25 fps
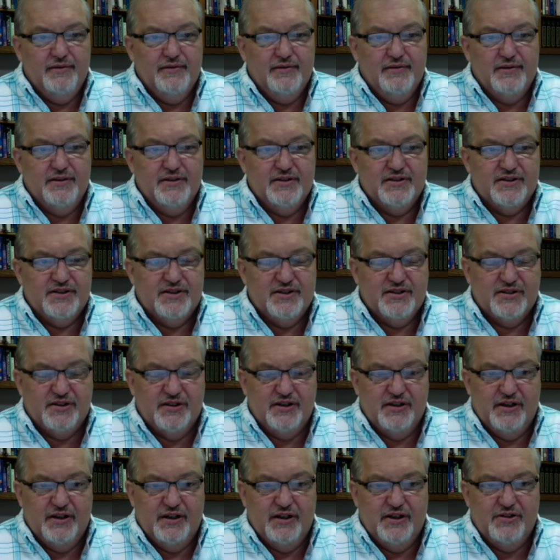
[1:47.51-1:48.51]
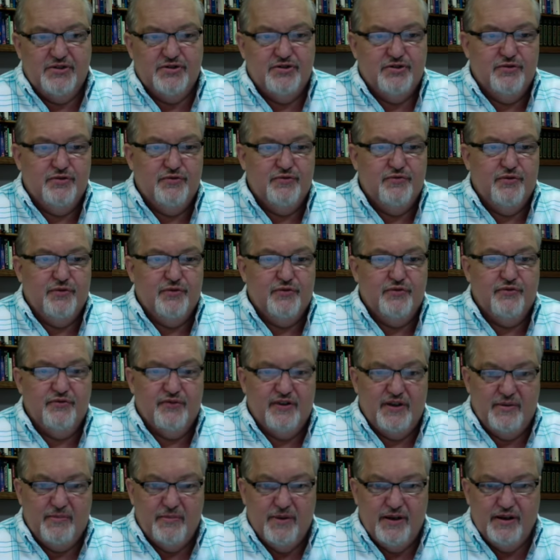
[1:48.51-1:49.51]
this isn't an issue for
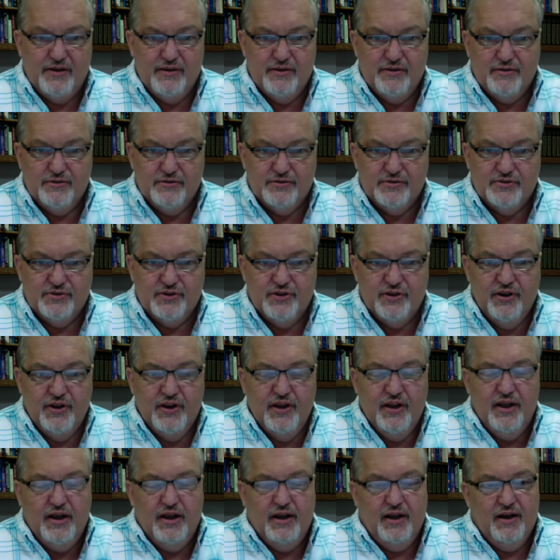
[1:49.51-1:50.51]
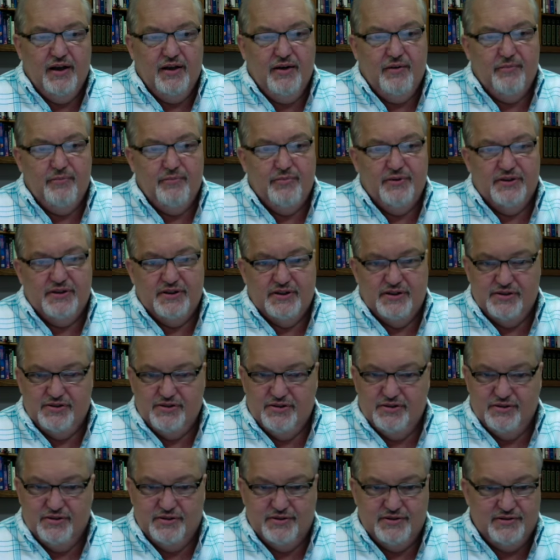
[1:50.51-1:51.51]
females, but this
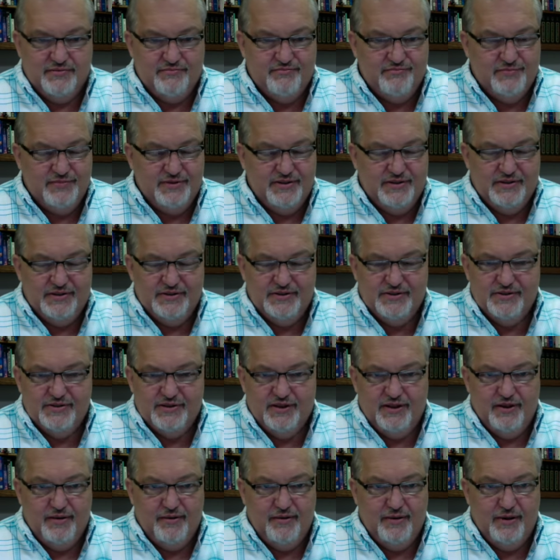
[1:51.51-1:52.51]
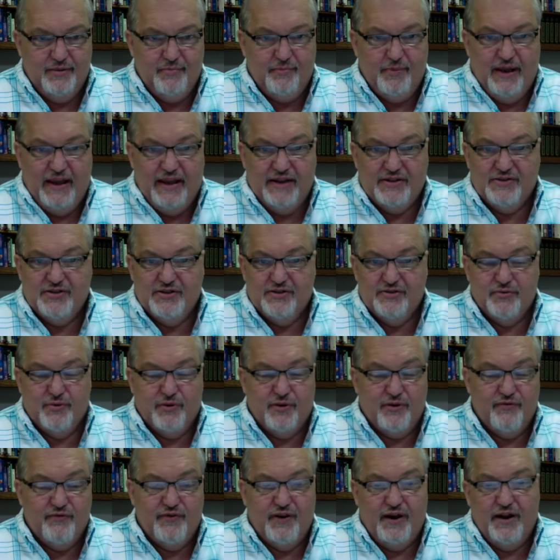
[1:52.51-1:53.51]
just is a passage
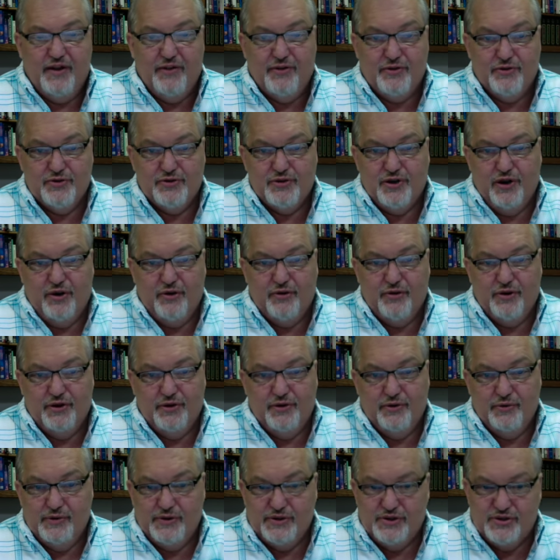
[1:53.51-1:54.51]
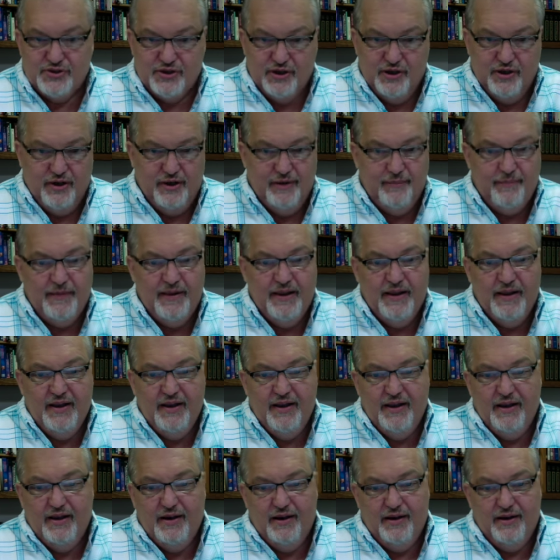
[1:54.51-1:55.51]
where a father's talking to his son.
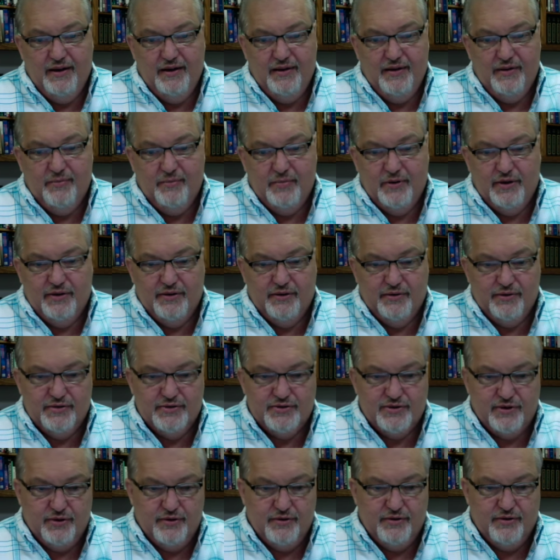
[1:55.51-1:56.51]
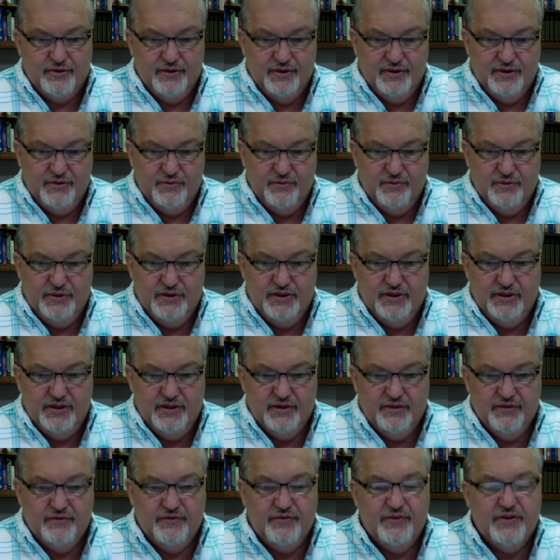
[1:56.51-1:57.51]
A mother certainly would
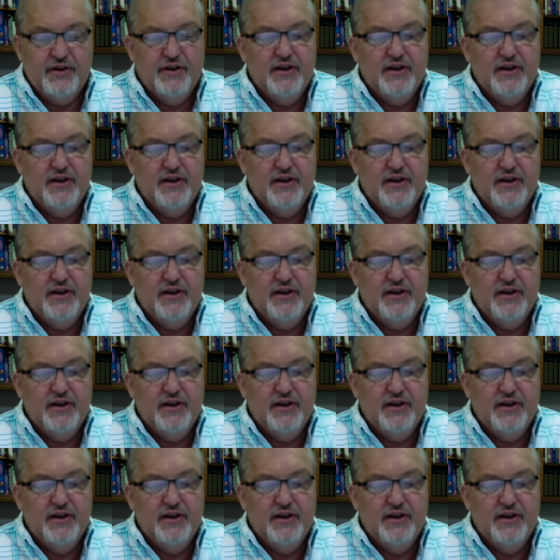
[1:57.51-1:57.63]
give,